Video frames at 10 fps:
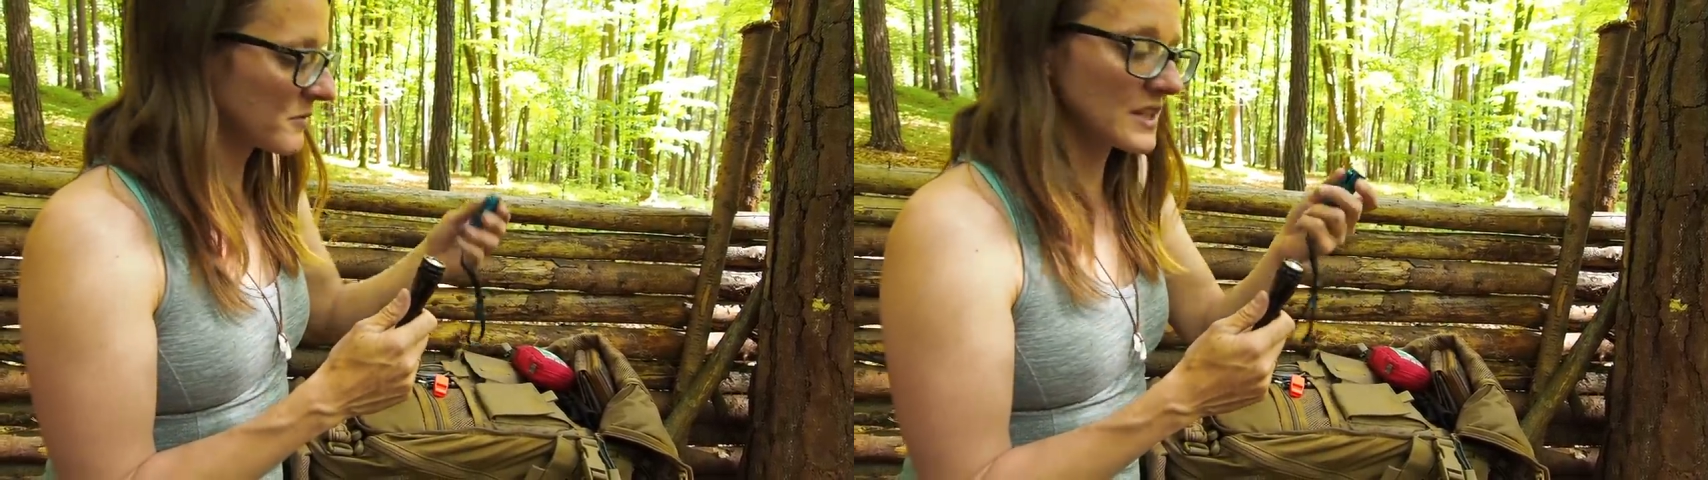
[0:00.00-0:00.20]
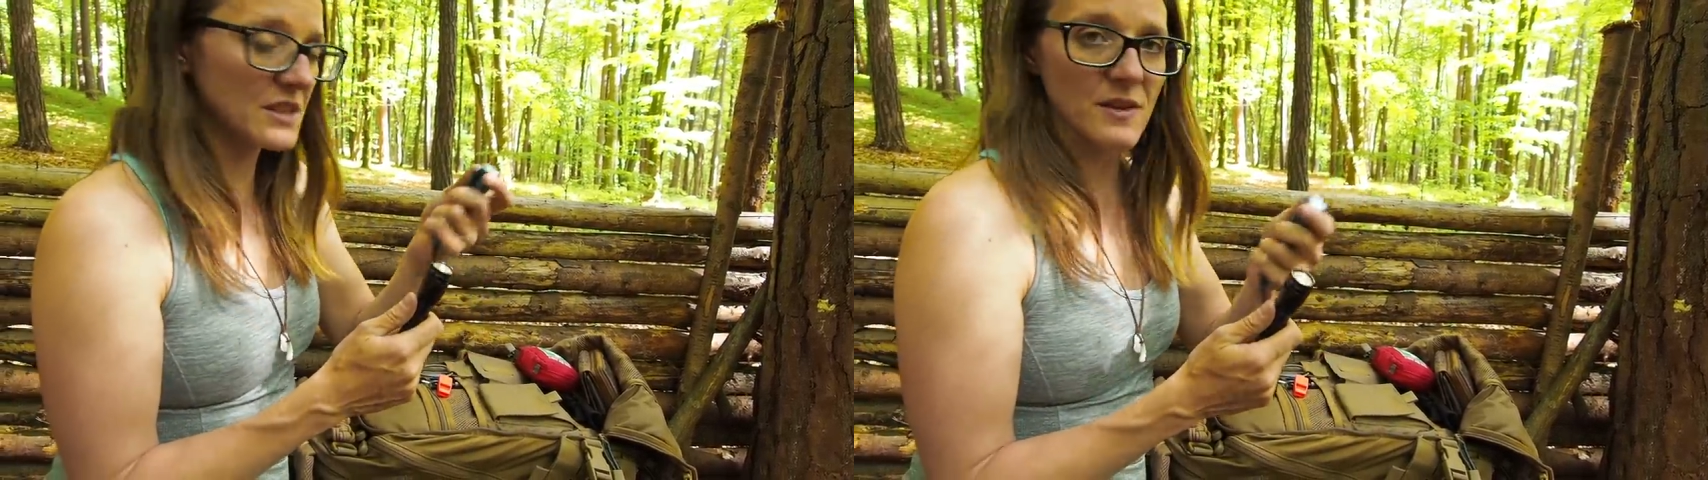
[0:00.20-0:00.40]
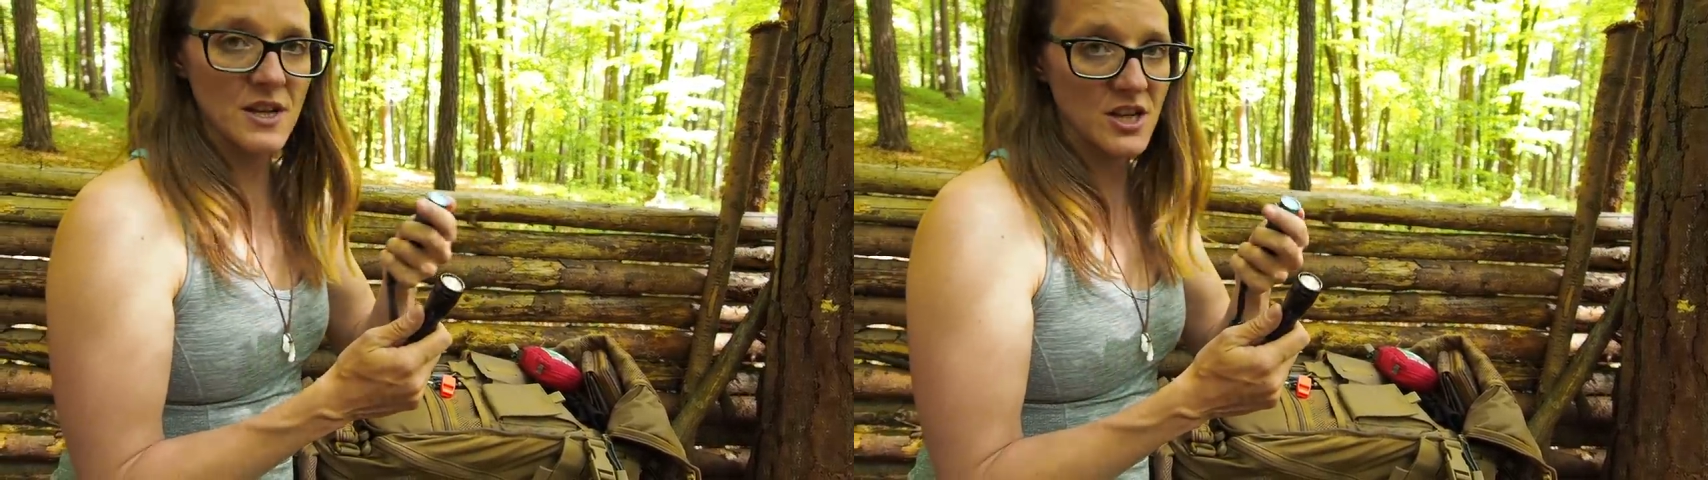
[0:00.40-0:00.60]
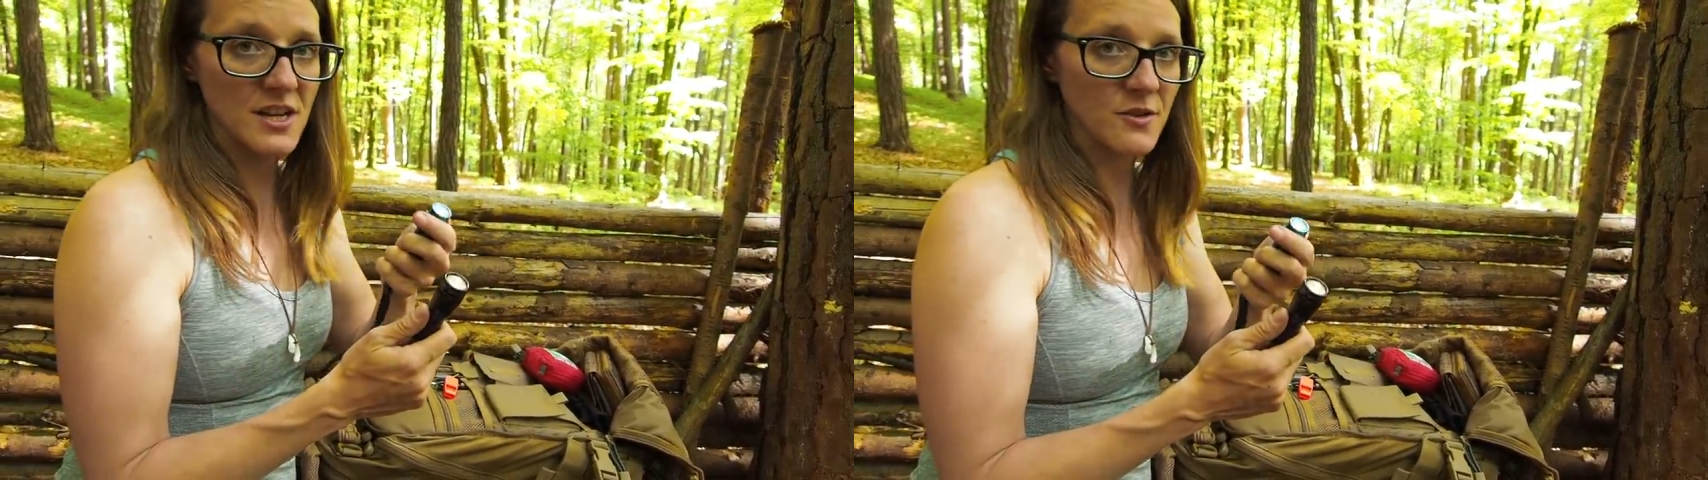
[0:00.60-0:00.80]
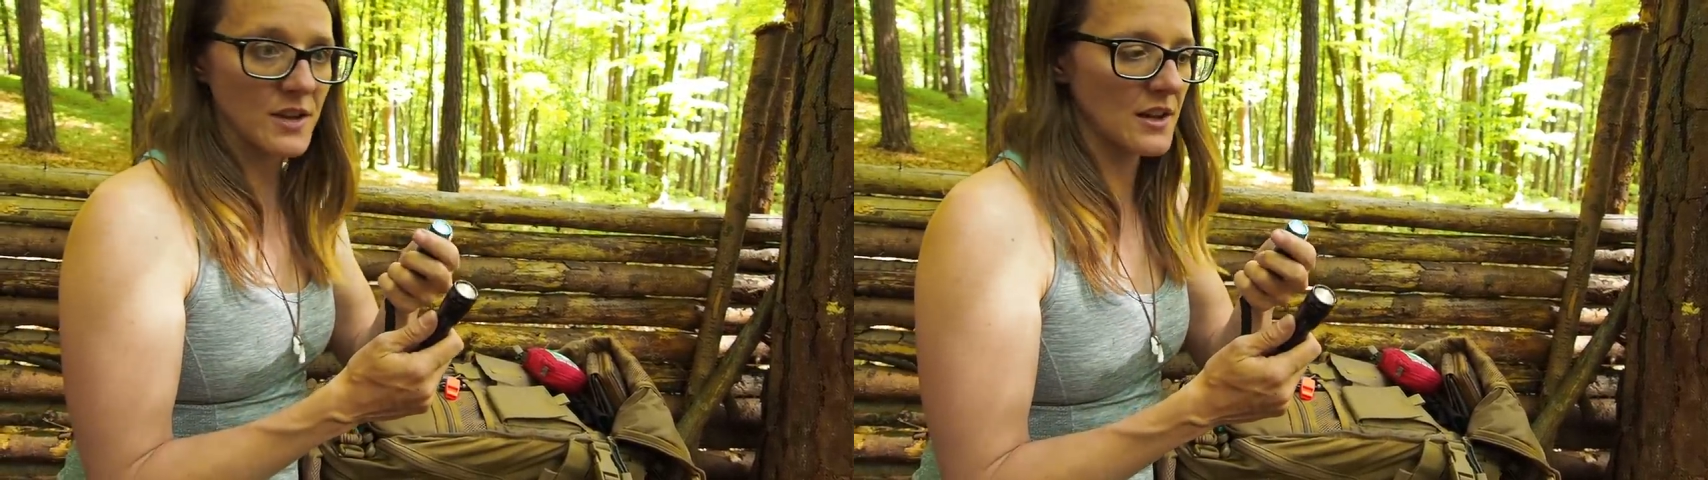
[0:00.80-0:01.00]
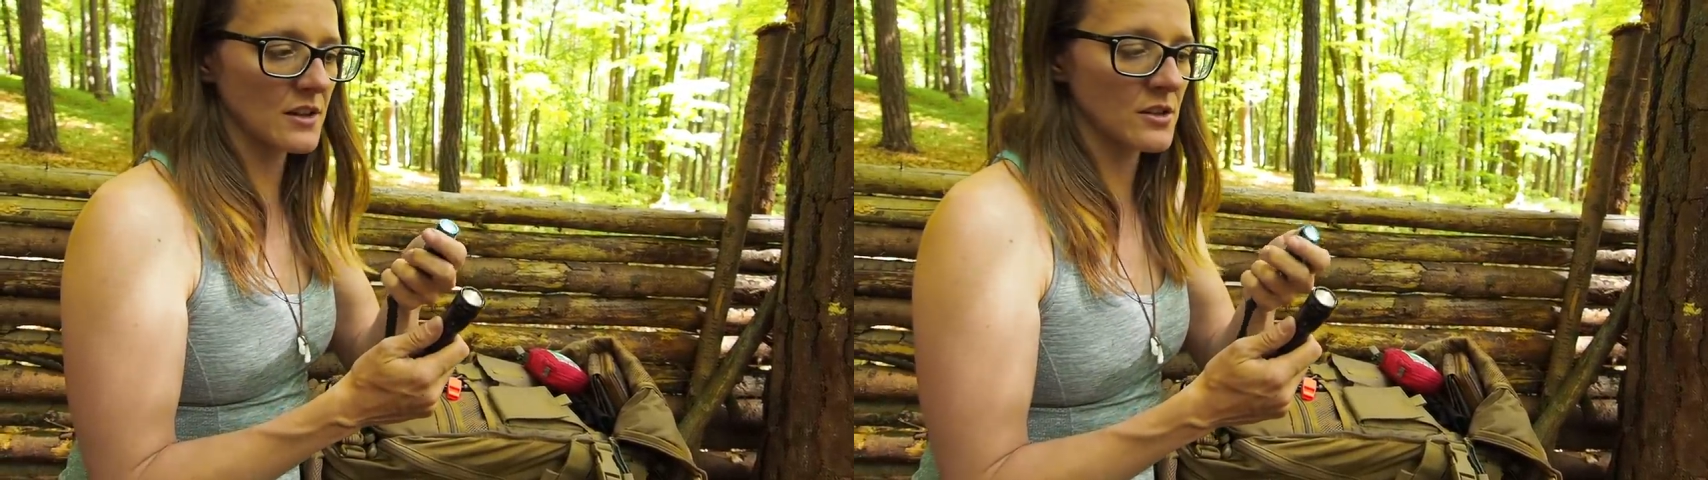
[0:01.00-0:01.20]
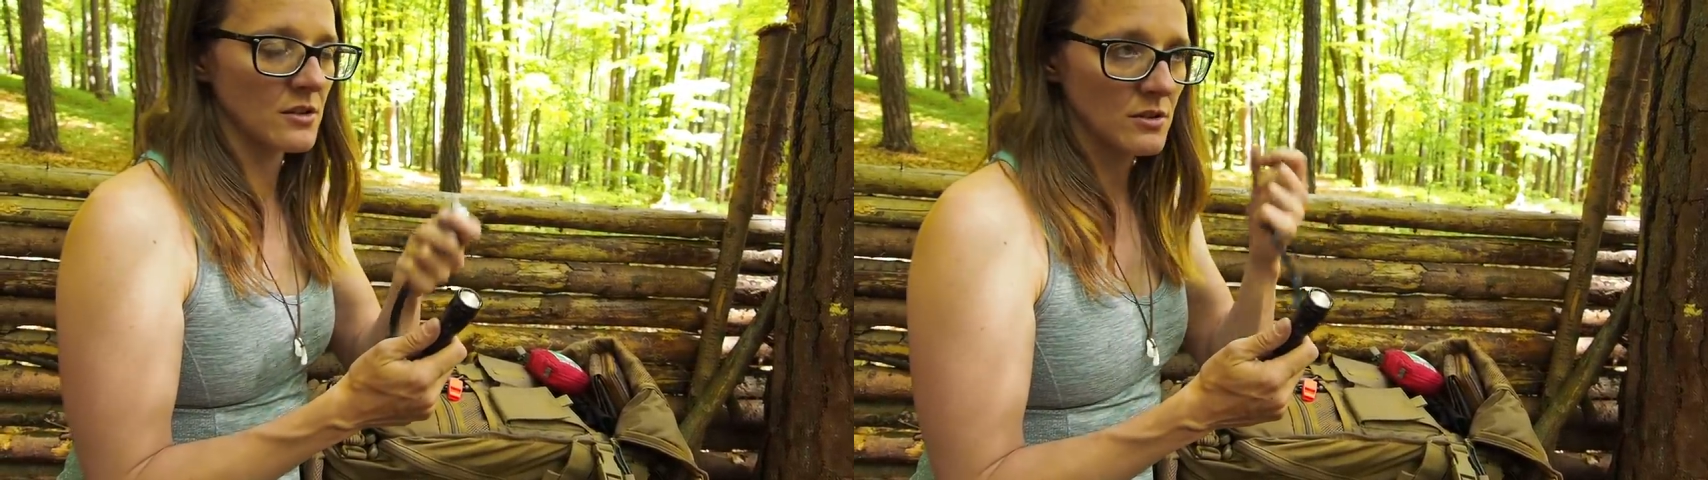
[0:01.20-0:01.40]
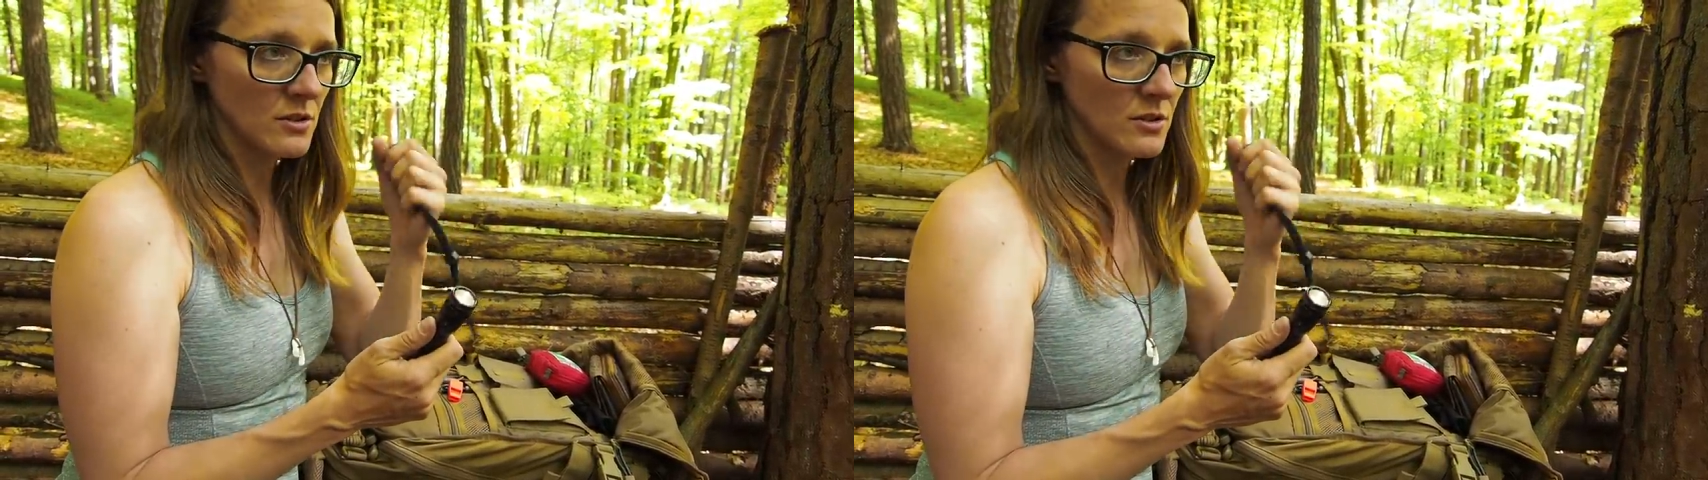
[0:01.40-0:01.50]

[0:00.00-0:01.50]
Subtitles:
with this flashlight you cannot